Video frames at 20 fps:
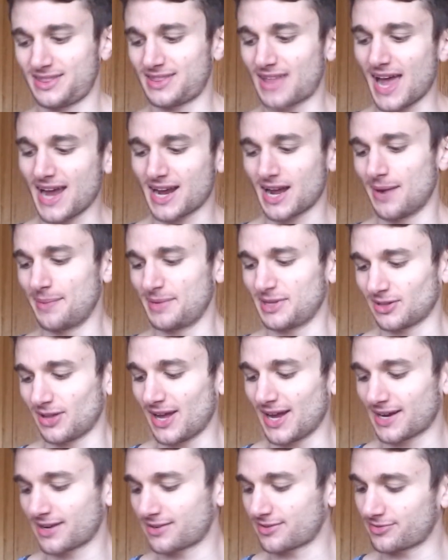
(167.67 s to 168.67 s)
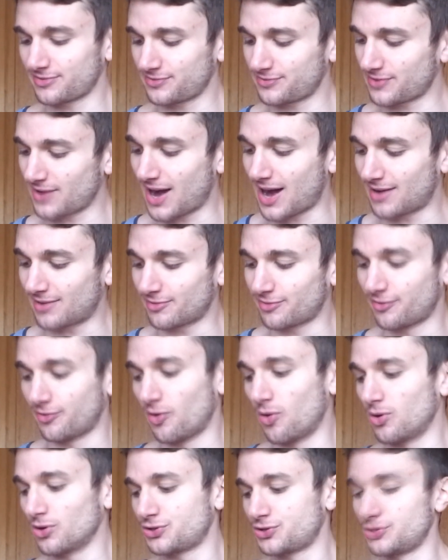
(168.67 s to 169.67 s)
they come in like
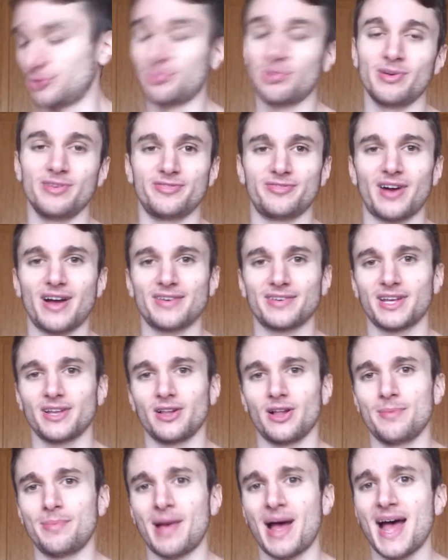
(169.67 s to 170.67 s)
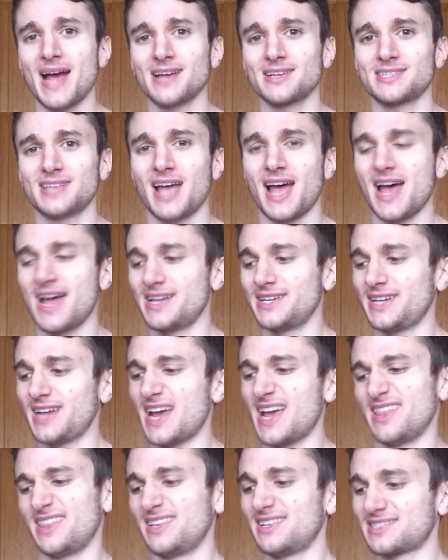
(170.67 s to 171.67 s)
four 2.5 kilo bags, and
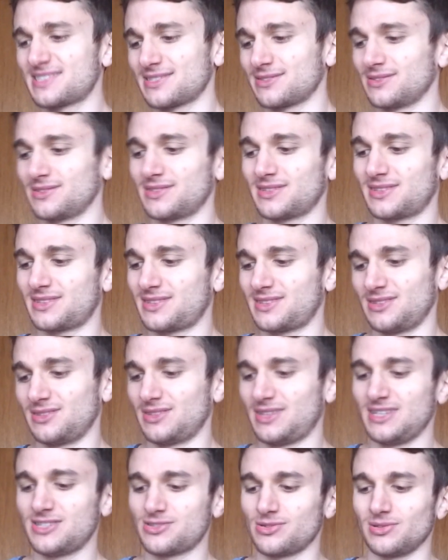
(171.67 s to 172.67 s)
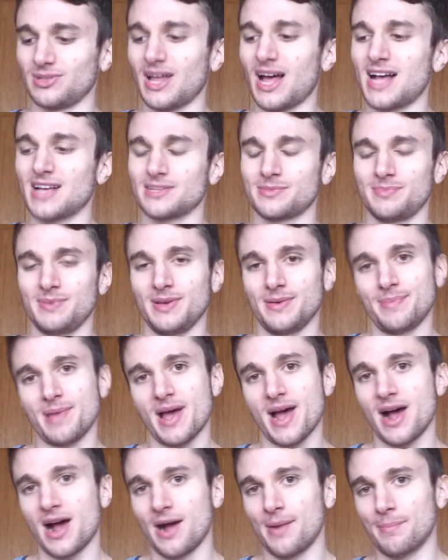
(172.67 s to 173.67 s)
yeah, this will last me
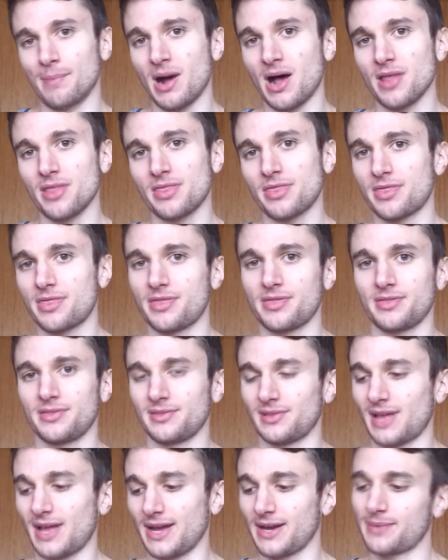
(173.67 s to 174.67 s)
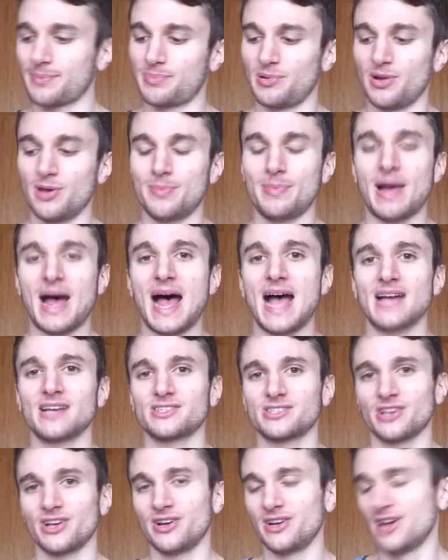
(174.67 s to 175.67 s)
about a month like per
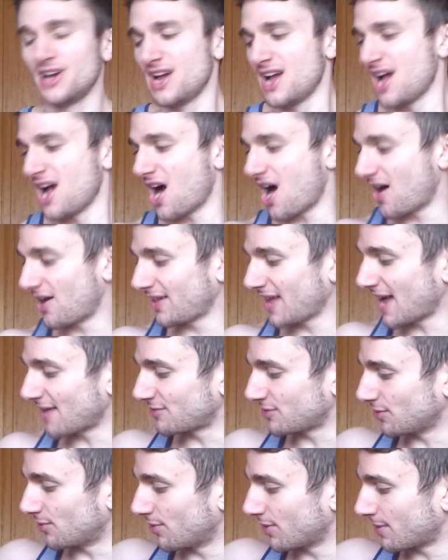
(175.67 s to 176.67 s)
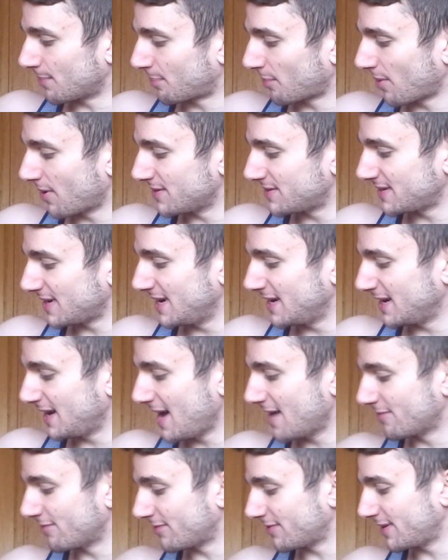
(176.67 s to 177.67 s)
bag. So I only have to order protein
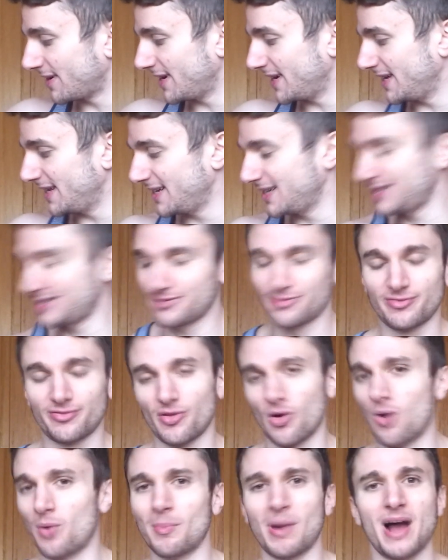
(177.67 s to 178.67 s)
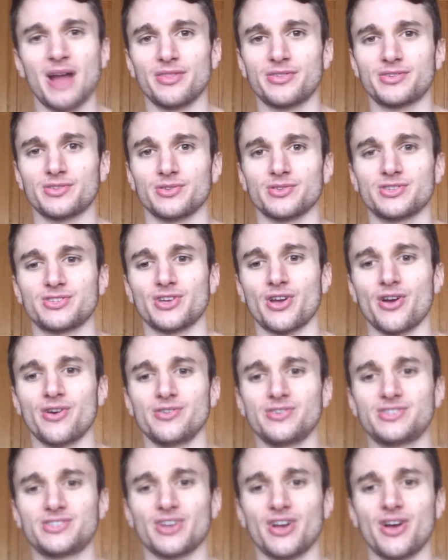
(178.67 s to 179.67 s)
every 4 months or
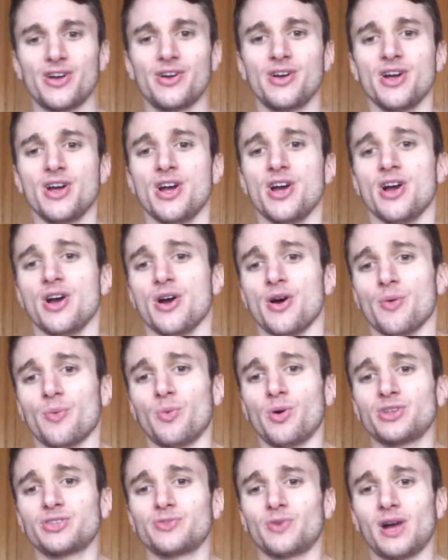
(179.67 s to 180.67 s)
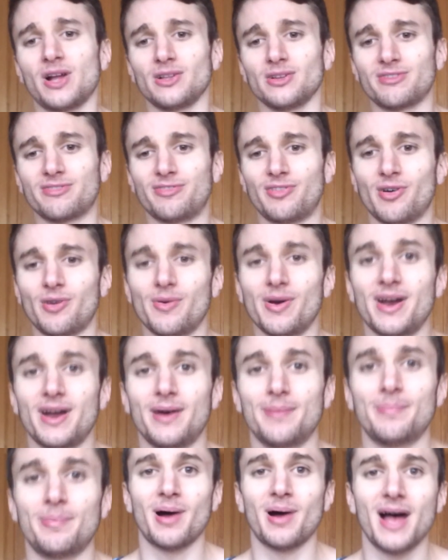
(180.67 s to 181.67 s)
so. So what do I look for
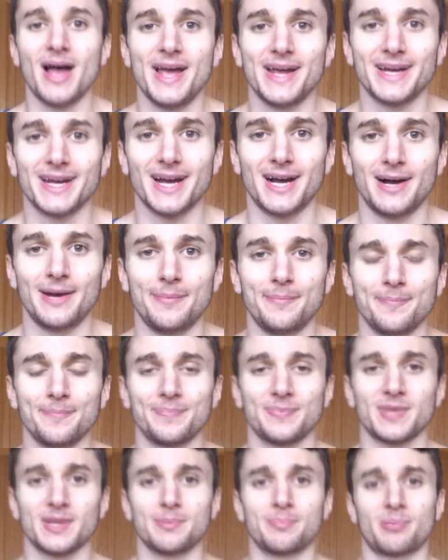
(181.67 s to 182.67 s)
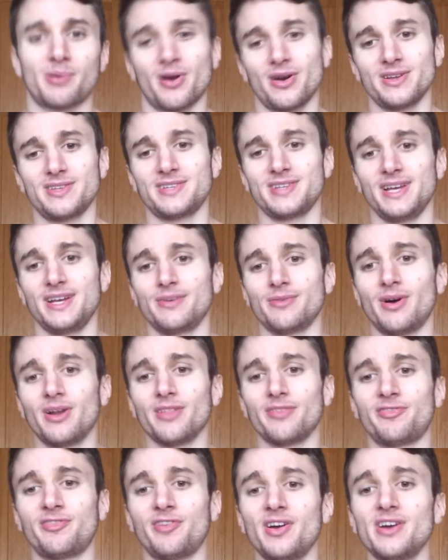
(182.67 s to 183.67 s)
when buying protein?
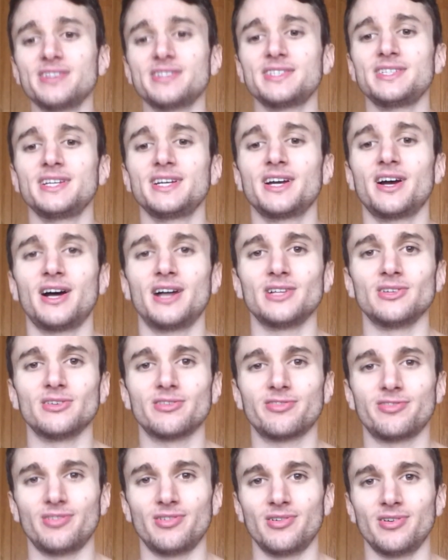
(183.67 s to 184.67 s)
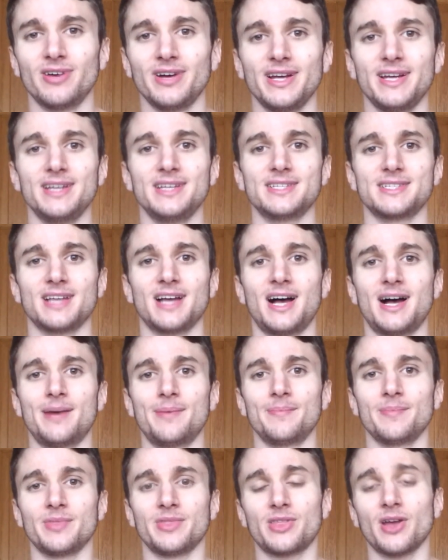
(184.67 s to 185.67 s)
Well, the first thing I look for is
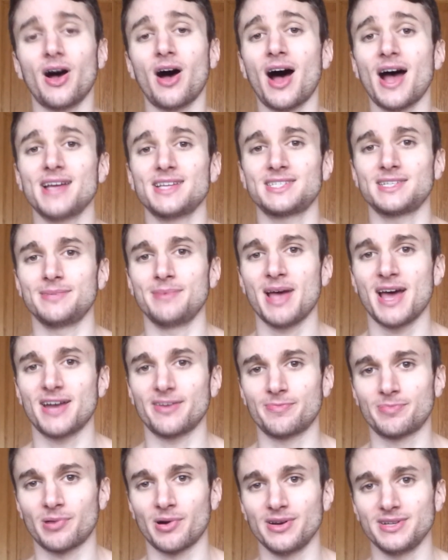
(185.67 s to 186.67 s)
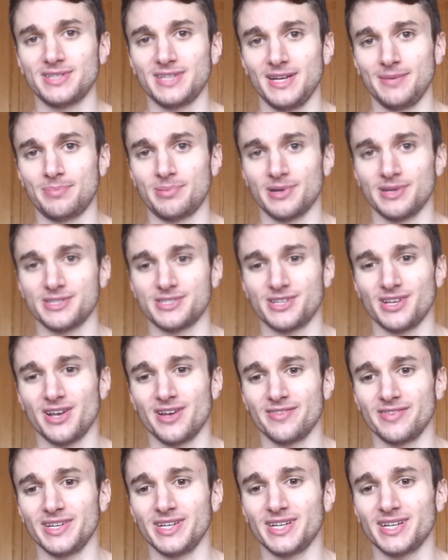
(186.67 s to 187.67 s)
the highest amount of protein per
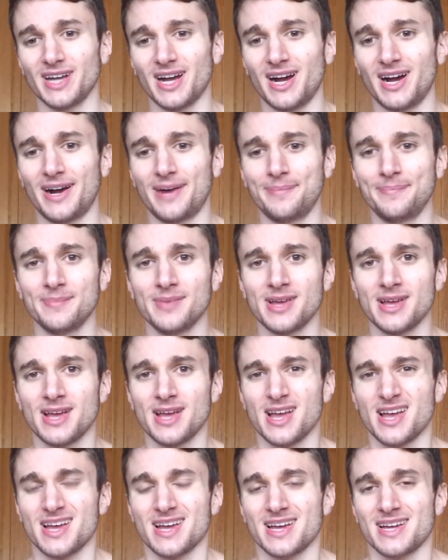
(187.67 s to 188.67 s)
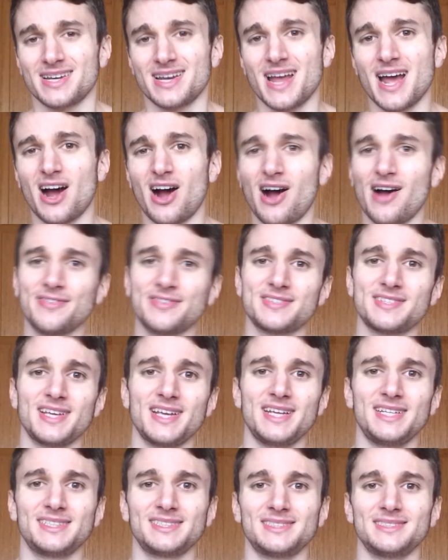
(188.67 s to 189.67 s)
serving. Now I've
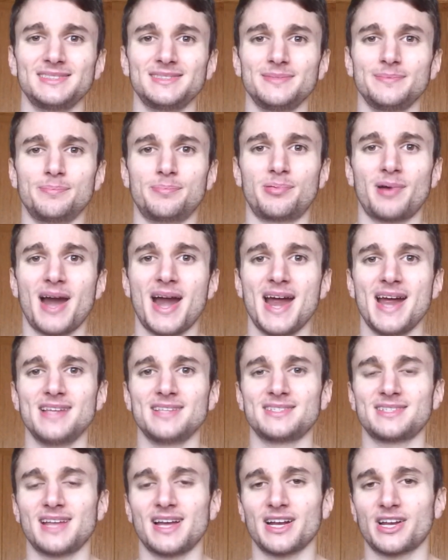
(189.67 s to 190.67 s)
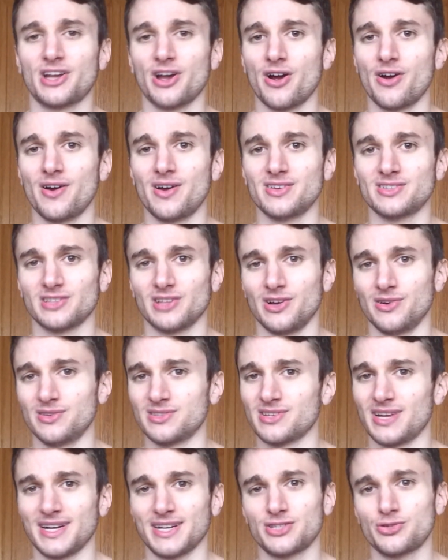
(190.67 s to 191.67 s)
seen brands that go as low
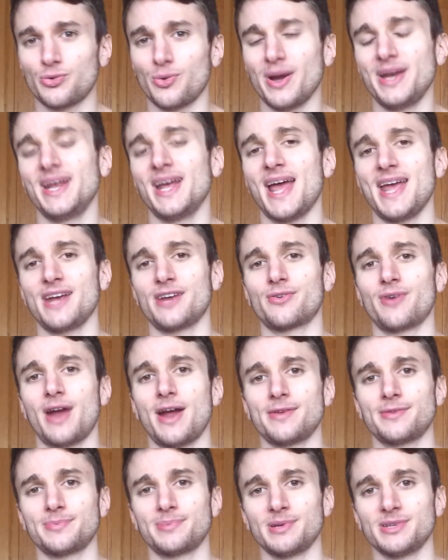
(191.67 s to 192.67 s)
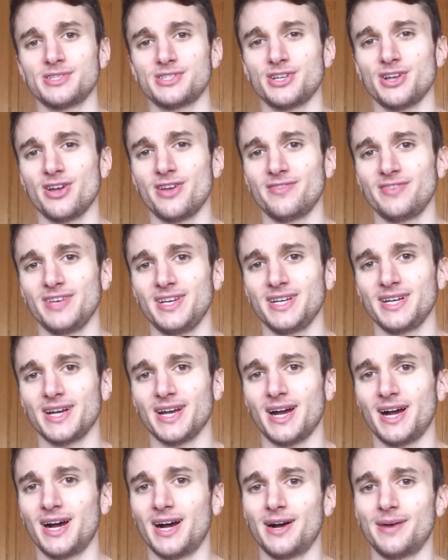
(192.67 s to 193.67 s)
as like 28 grams per
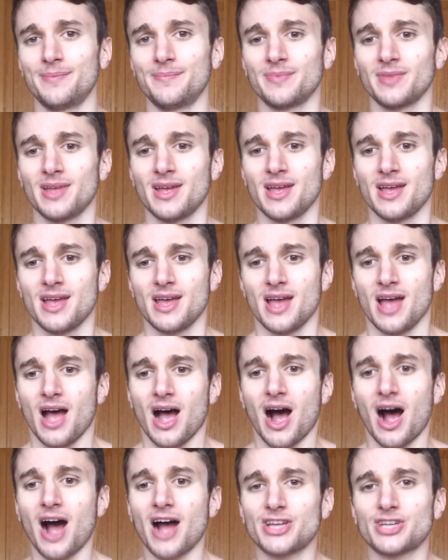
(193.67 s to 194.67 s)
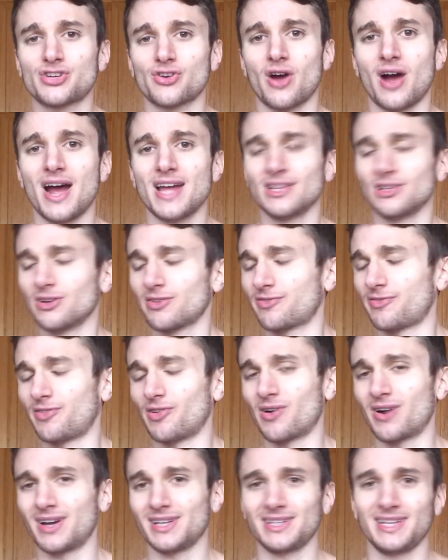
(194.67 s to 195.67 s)
serving. I try and look
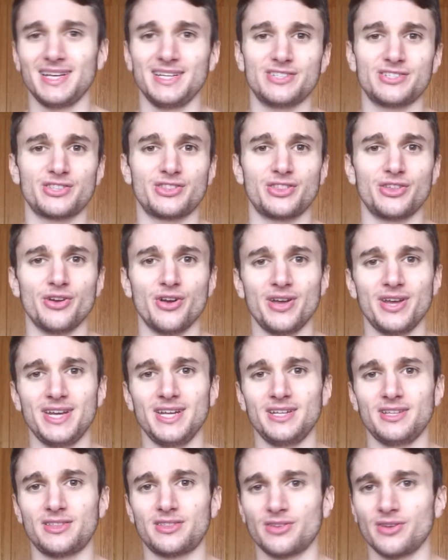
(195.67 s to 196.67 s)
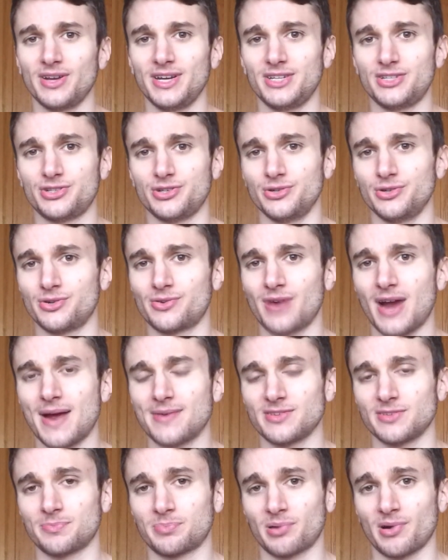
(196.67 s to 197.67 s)
for at least 30, 32
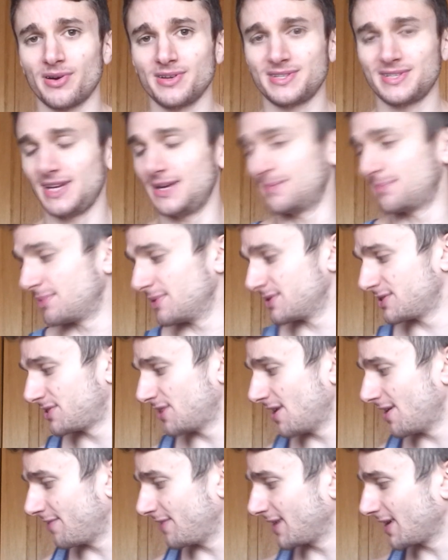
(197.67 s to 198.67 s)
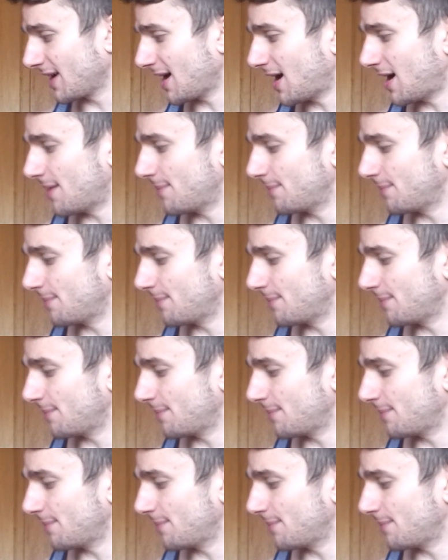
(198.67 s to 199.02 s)
grams of protein per serving.